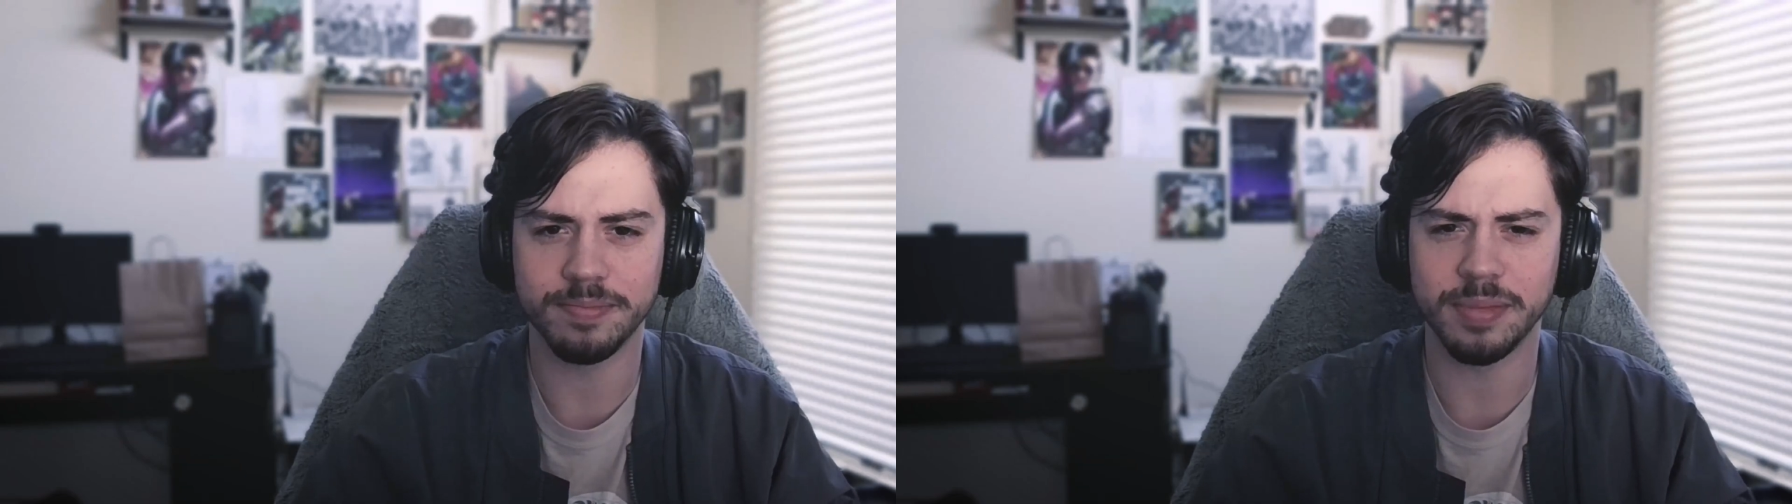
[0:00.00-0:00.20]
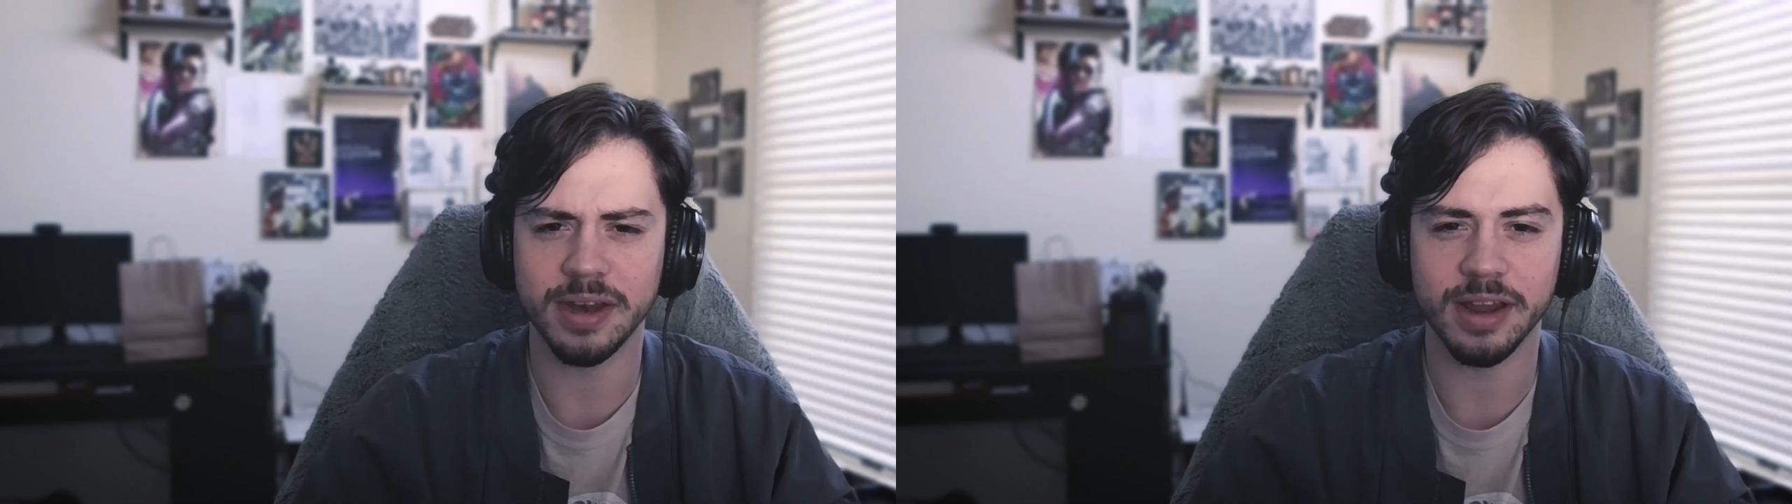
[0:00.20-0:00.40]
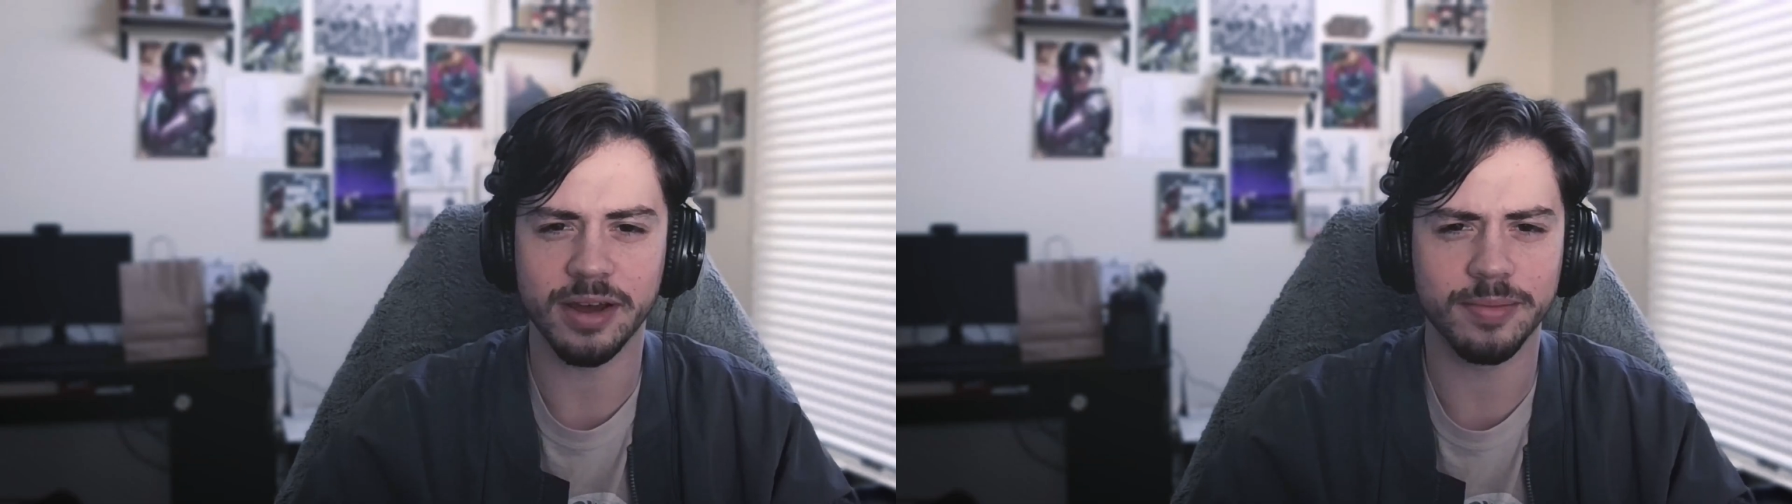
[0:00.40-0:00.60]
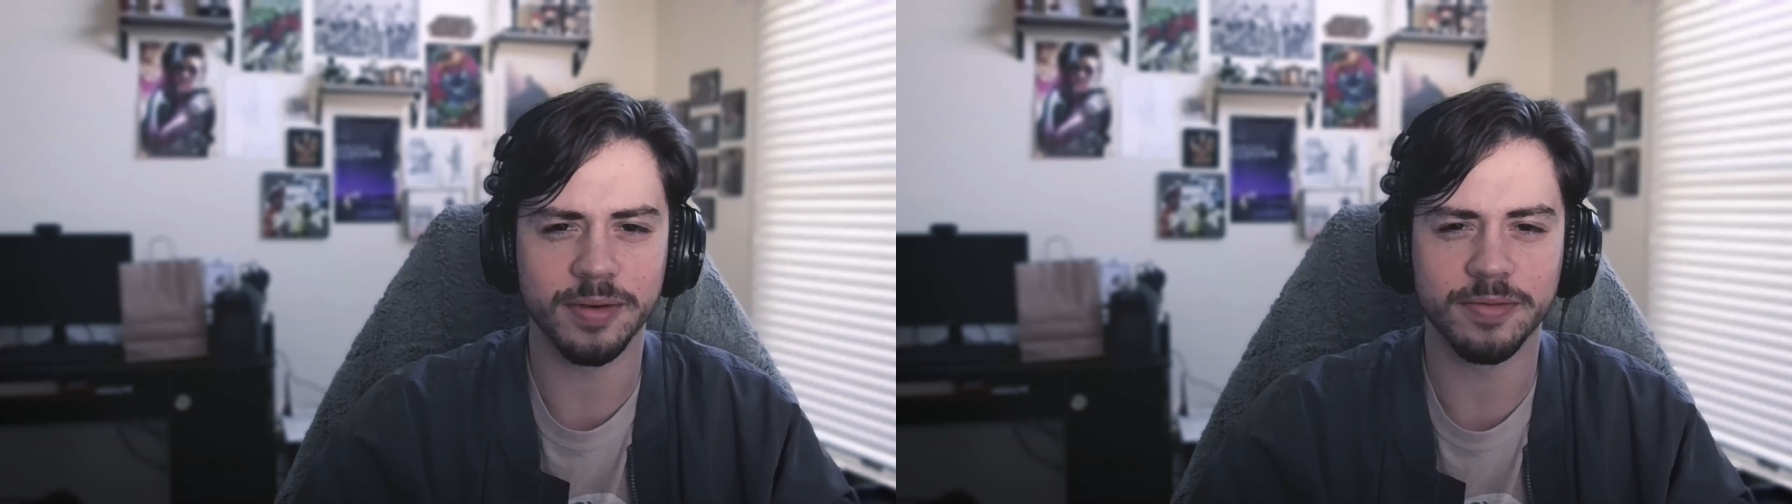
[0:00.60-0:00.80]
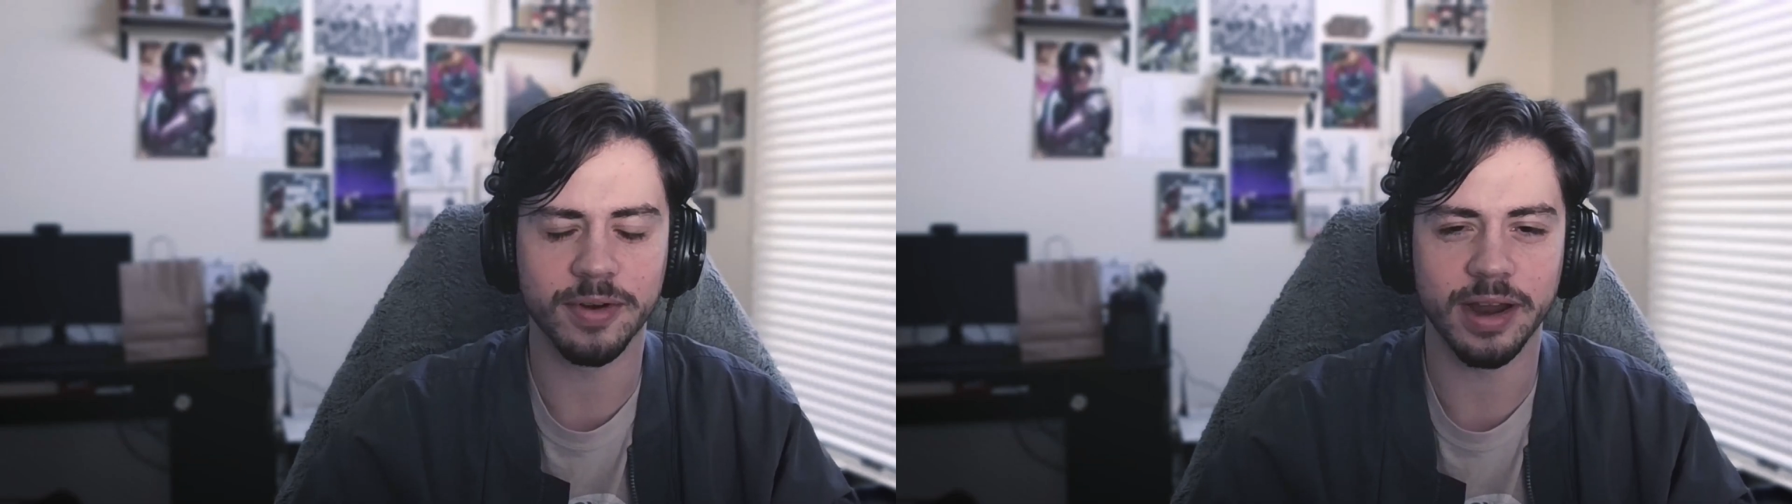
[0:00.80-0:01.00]
been down
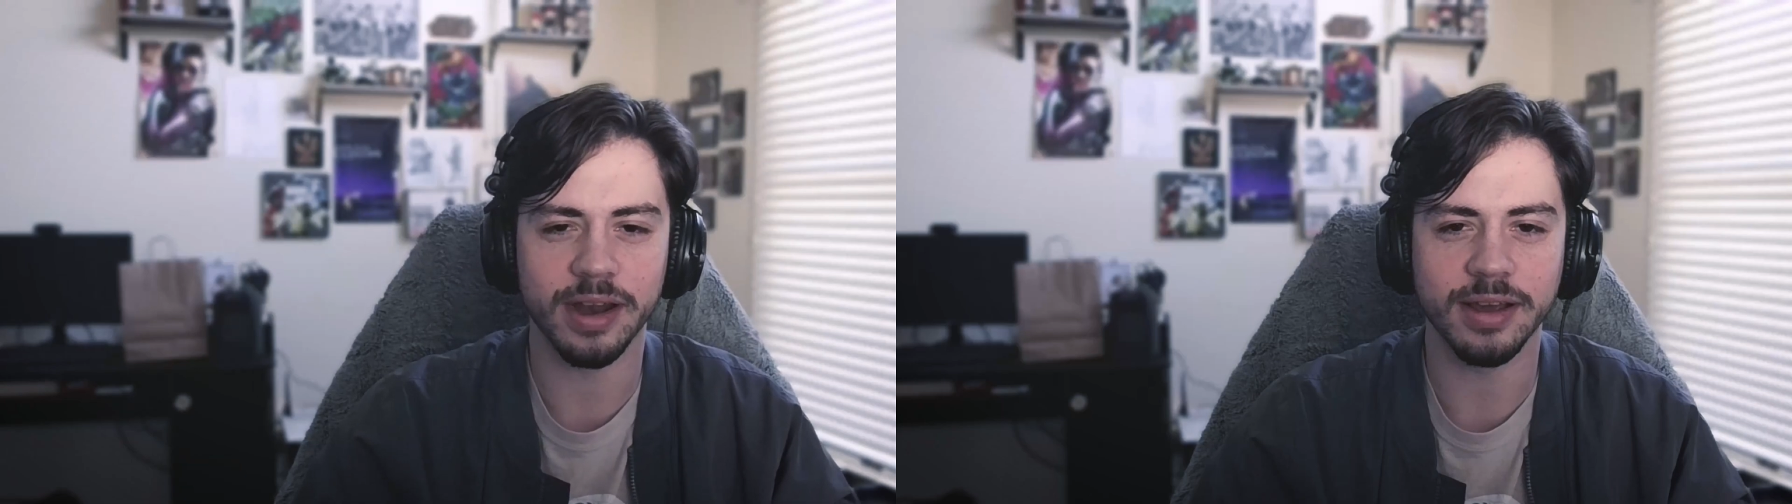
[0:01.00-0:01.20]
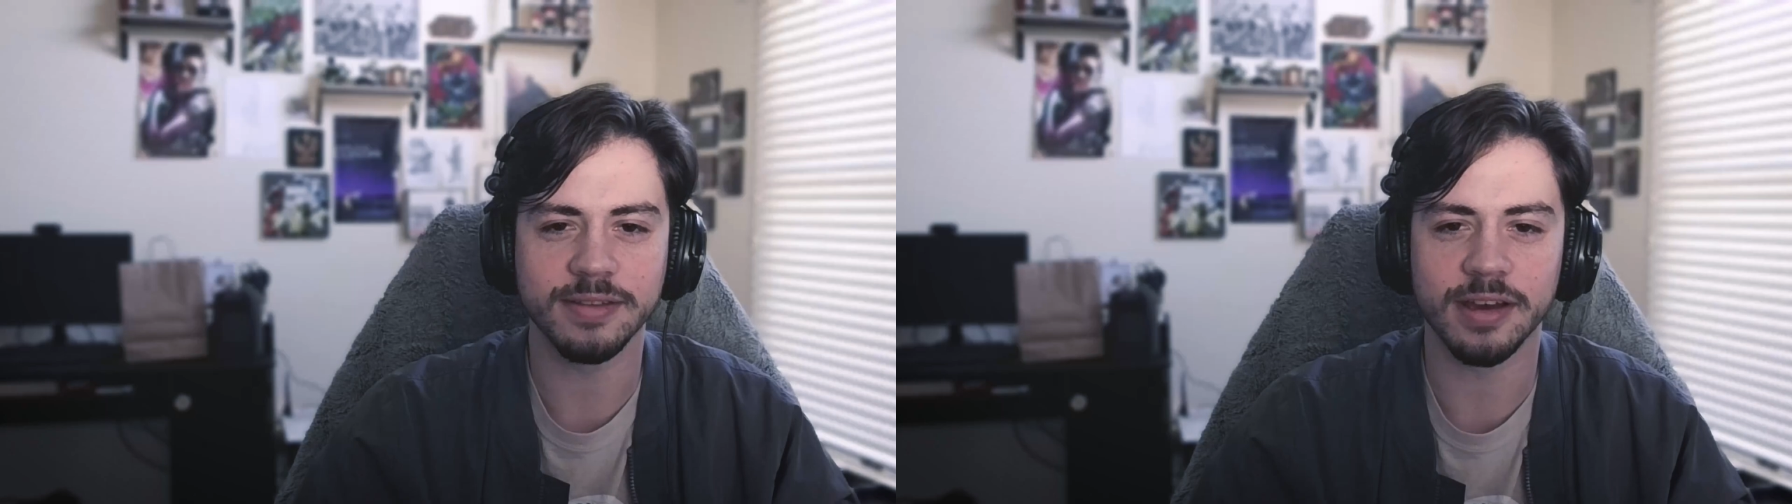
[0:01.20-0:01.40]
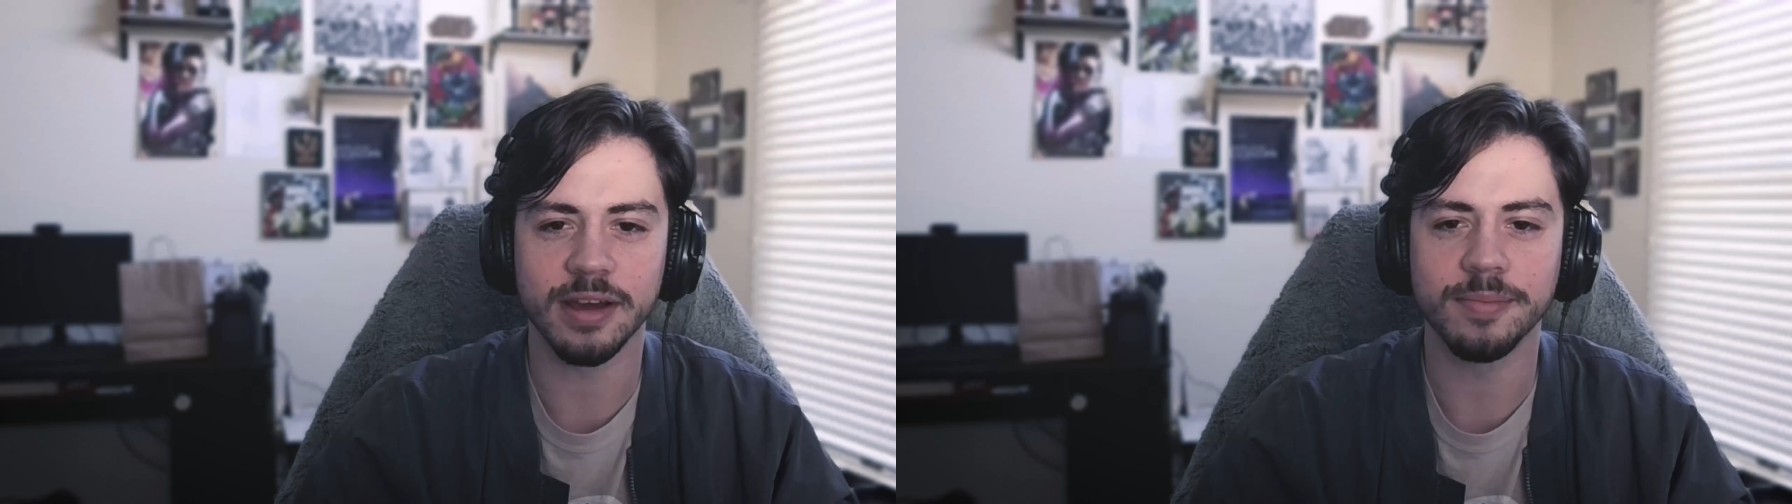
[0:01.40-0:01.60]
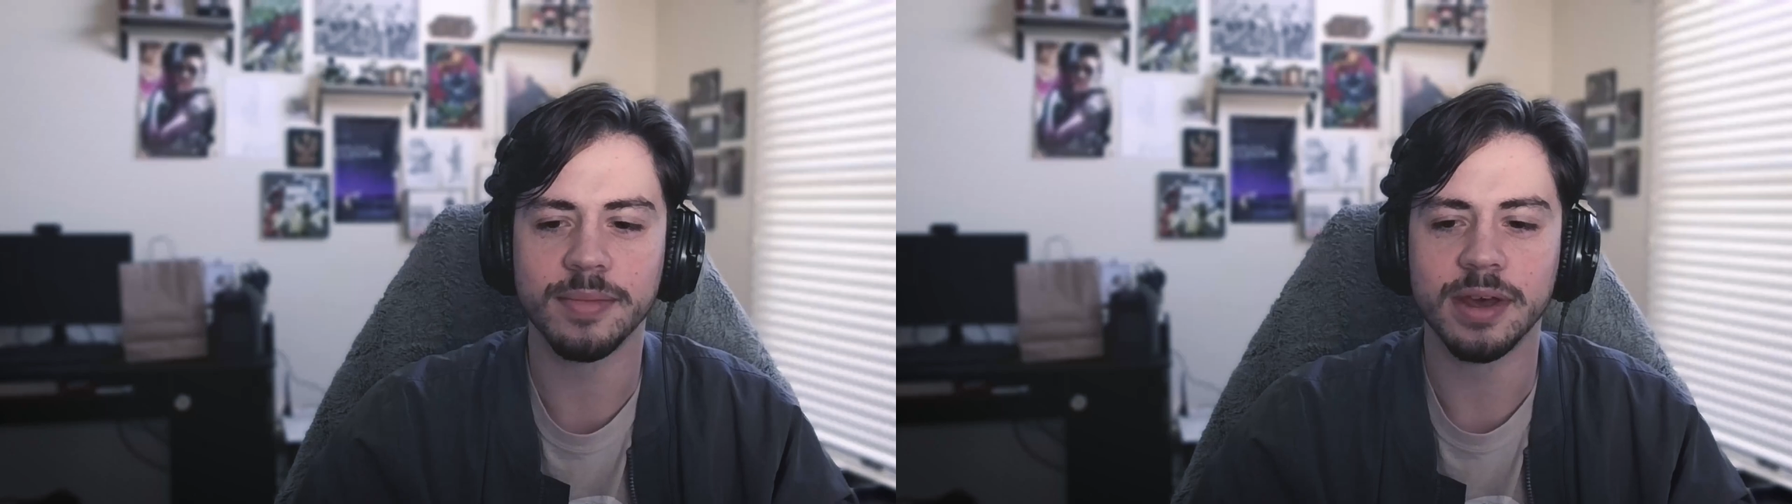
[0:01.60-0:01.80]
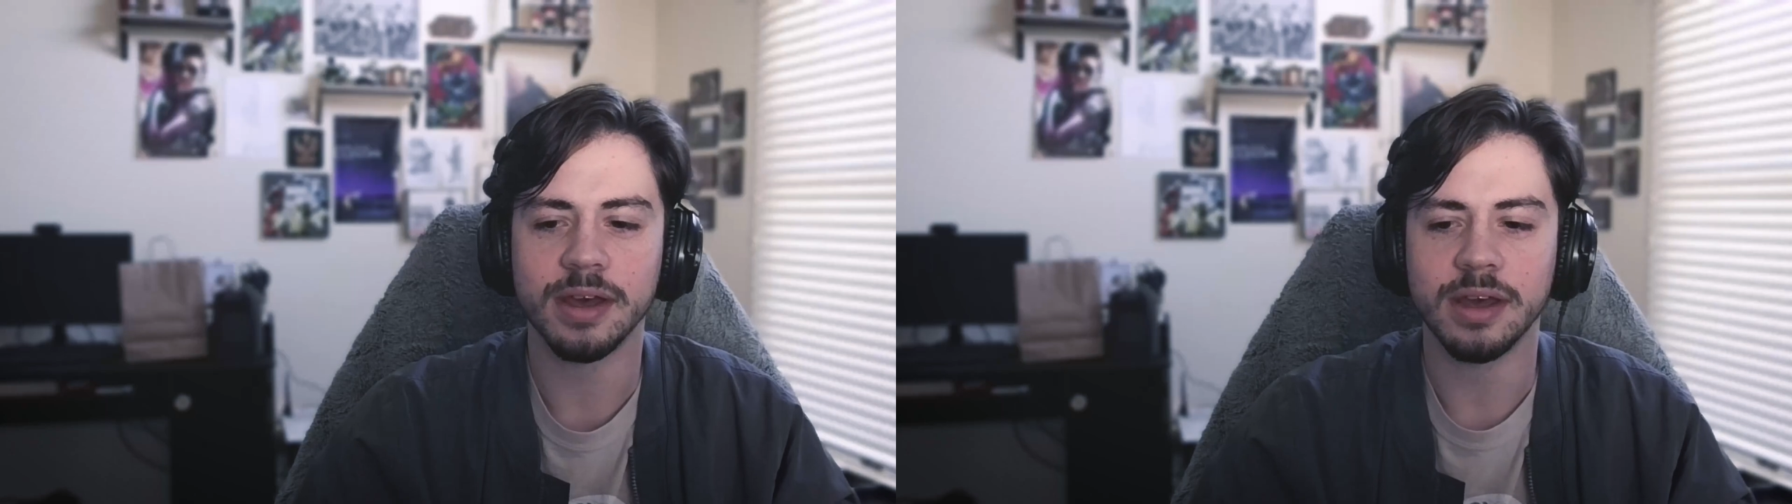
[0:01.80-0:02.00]
before at nighttime.